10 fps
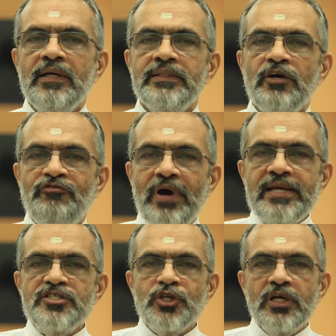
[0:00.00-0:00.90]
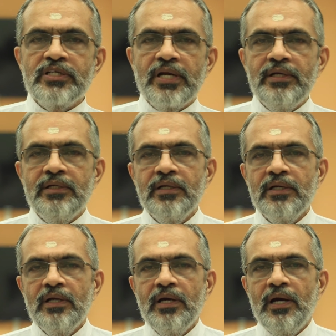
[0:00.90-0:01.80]
the 5 children
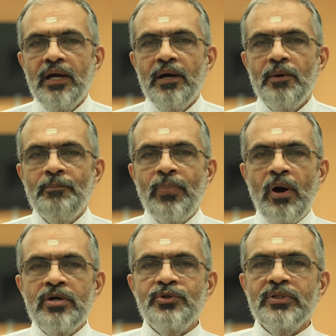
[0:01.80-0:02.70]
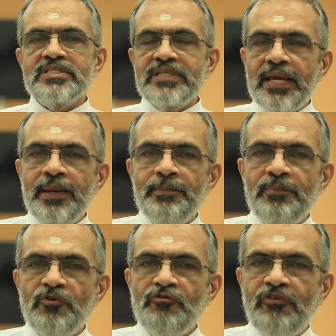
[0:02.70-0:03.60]
born to the
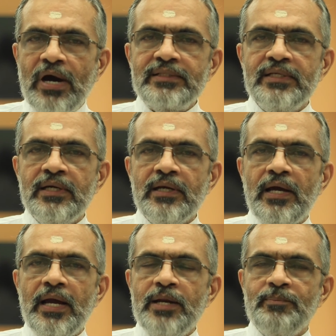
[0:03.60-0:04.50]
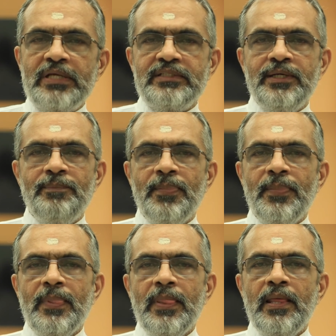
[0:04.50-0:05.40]
same father and mother
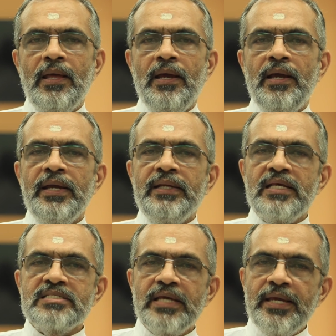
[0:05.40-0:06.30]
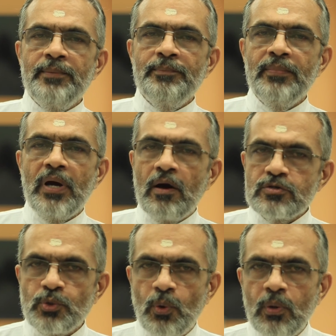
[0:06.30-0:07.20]
in the same
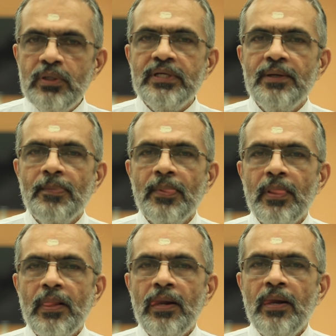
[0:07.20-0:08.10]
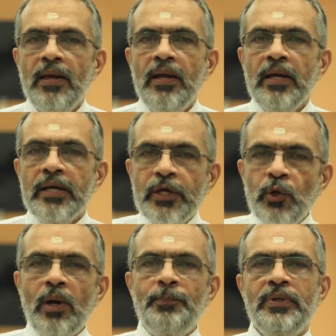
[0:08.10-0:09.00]
household
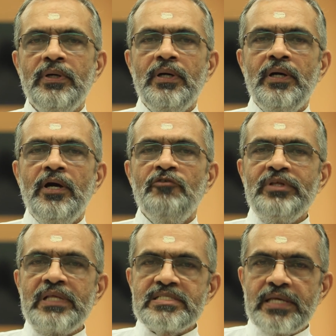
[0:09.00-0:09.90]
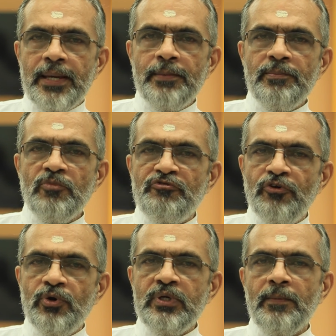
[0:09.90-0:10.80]
grew up with the same
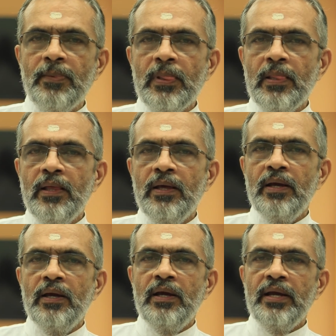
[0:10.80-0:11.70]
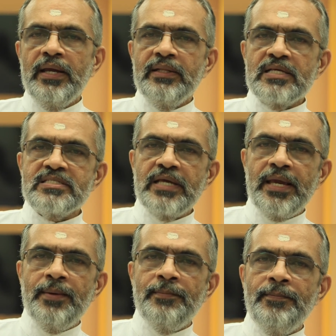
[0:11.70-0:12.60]
food in the
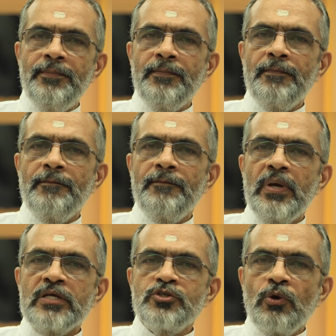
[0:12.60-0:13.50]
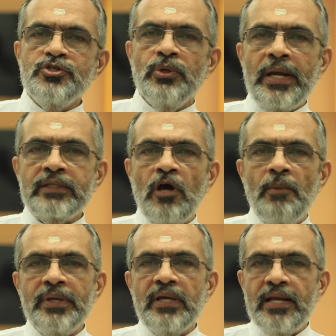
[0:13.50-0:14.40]
same
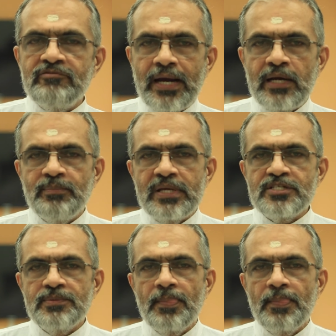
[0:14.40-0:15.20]
socio-economic environment,